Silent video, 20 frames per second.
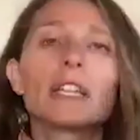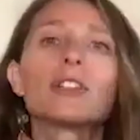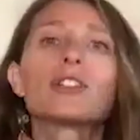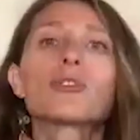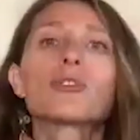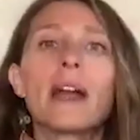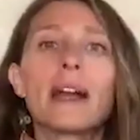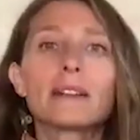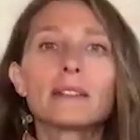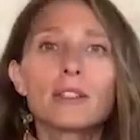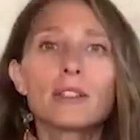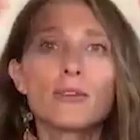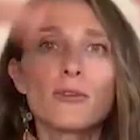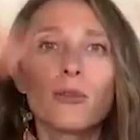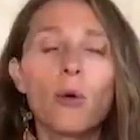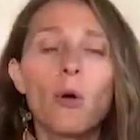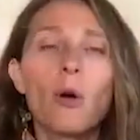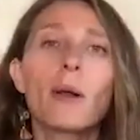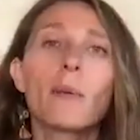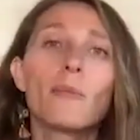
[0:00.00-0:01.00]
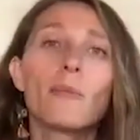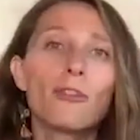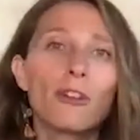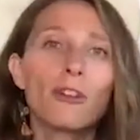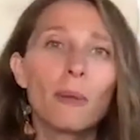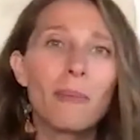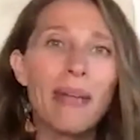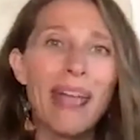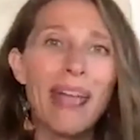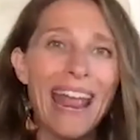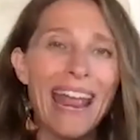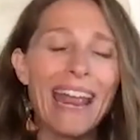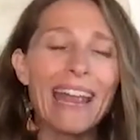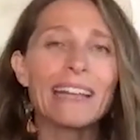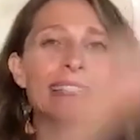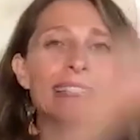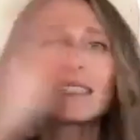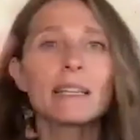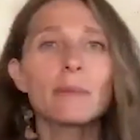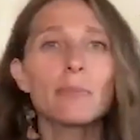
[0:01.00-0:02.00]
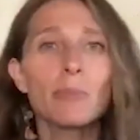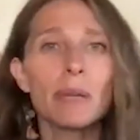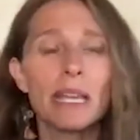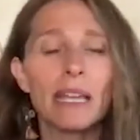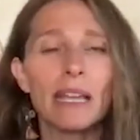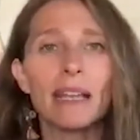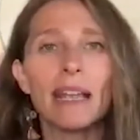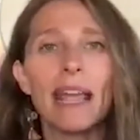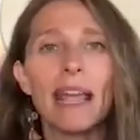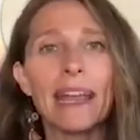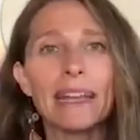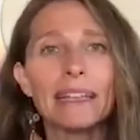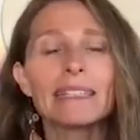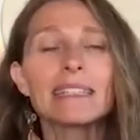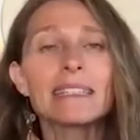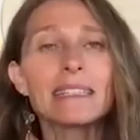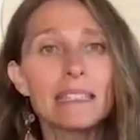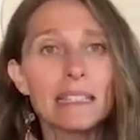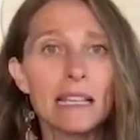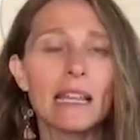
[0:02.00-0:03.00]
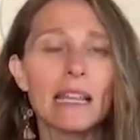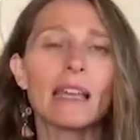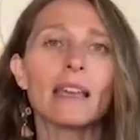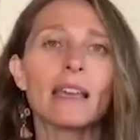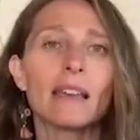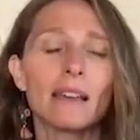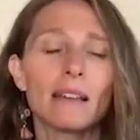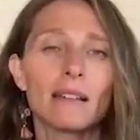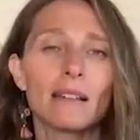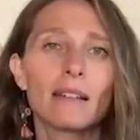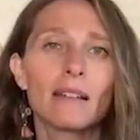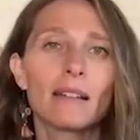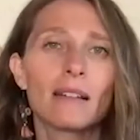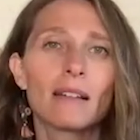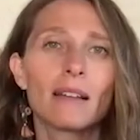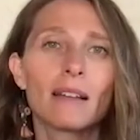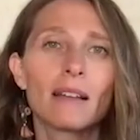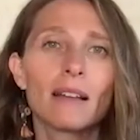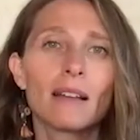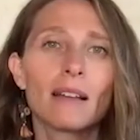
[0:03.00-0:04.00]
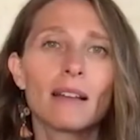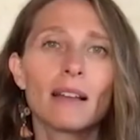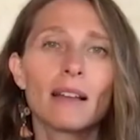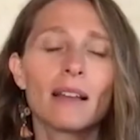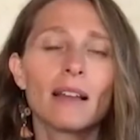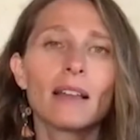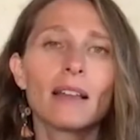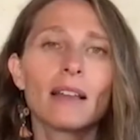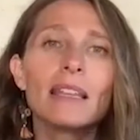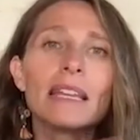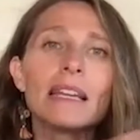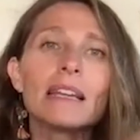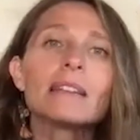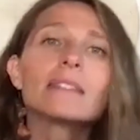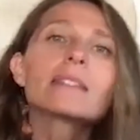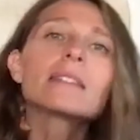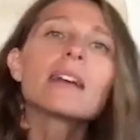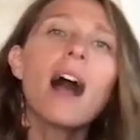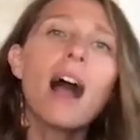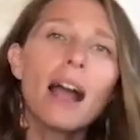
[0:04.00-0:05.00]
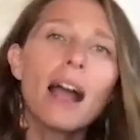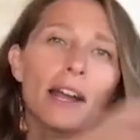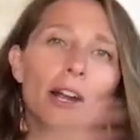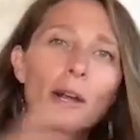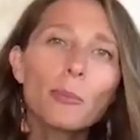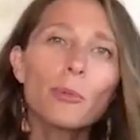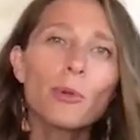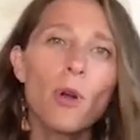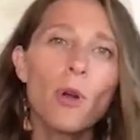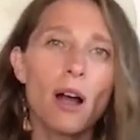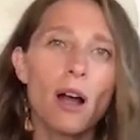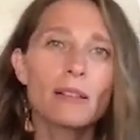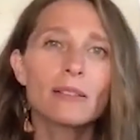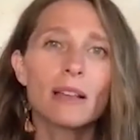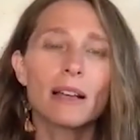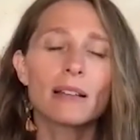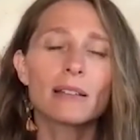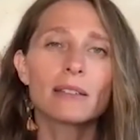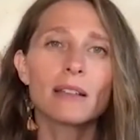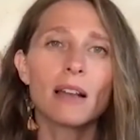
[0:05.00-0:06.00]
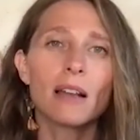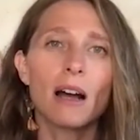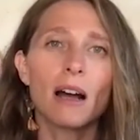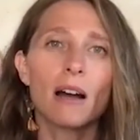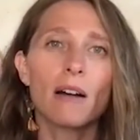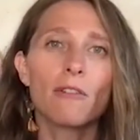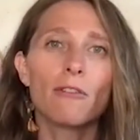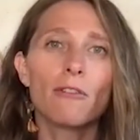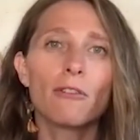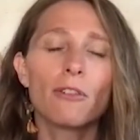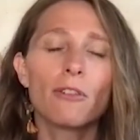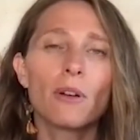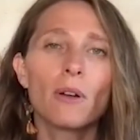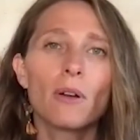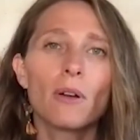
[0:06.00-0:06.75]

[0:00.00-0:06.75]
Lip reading: transform from A to B, A to Z, the entire process of